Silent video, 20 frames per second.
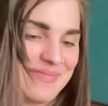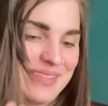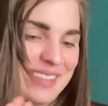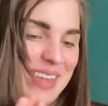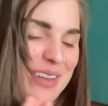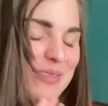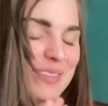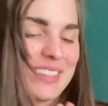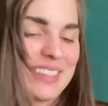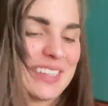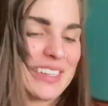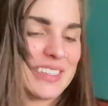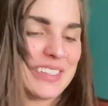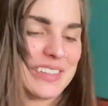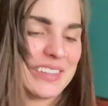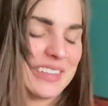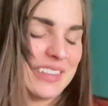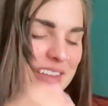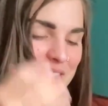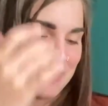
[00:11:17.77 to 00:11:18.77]
that was such a
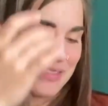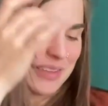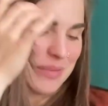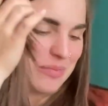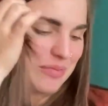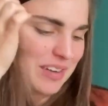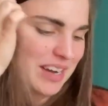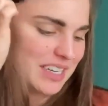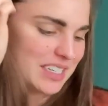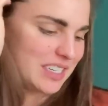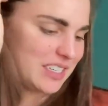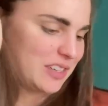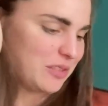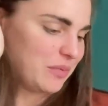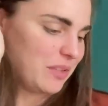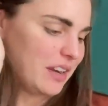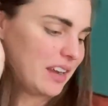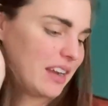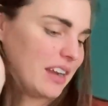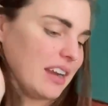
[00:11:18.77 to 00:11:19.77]
lovely project to
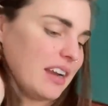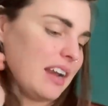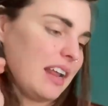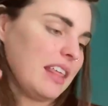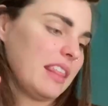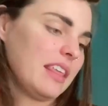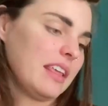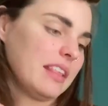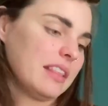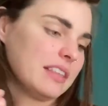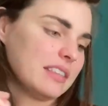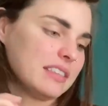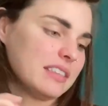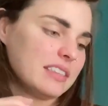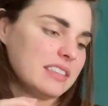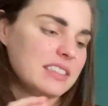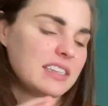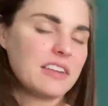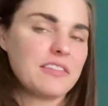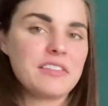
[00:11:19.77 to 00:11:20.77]
work on. I think this is
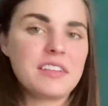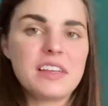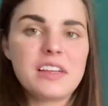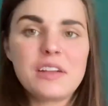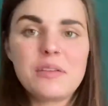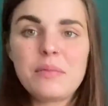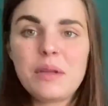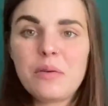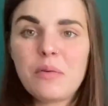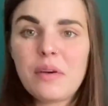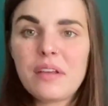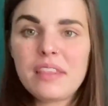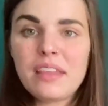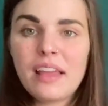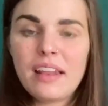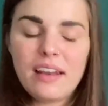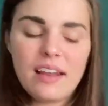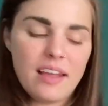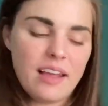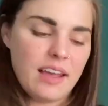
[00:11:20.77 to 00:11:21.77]
definitely going to be one
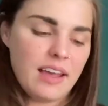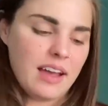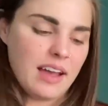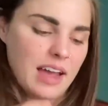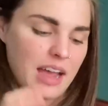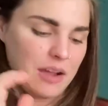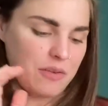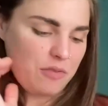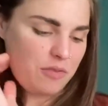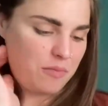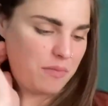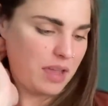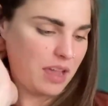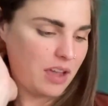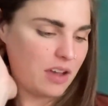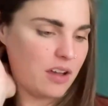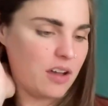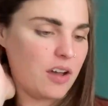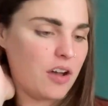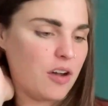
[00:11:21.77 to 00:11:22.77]
that I will make
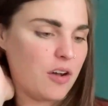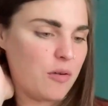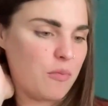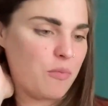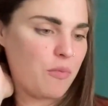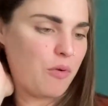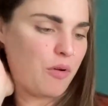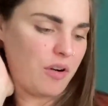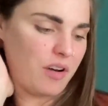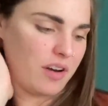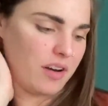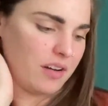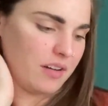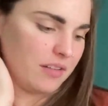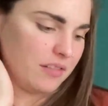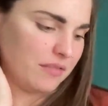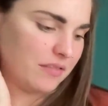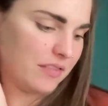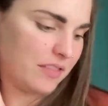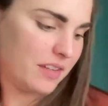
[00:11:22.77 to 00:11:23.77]
more
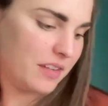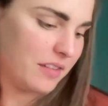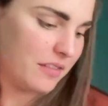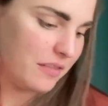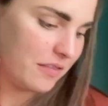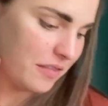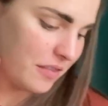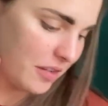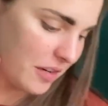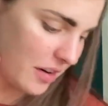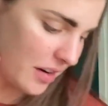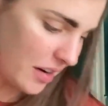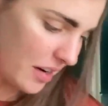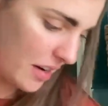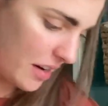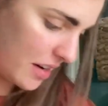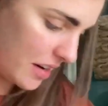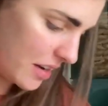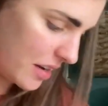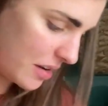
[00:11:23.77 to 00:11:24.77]
of for
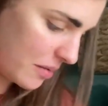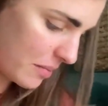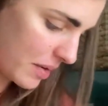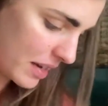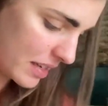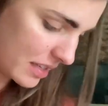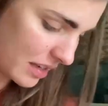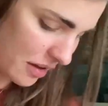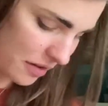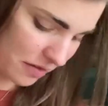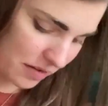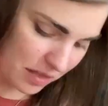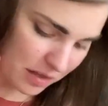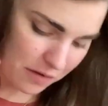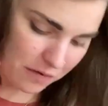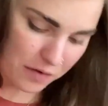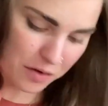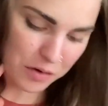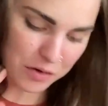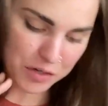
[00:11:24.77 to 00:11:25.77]
myself in the
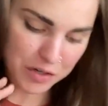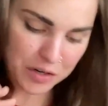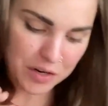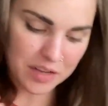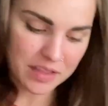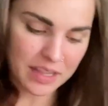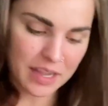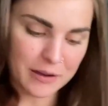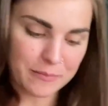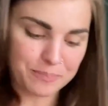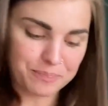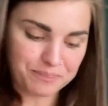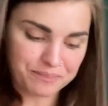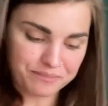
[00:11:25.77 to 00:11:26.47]
future. And then